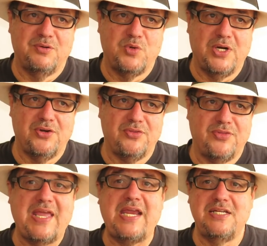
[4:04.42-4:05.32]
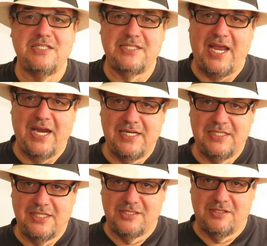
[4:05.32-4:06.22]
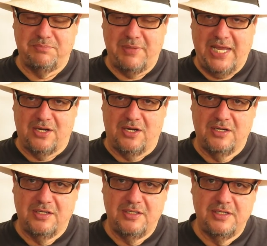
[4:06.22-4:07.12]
where they decide it doesn't matter.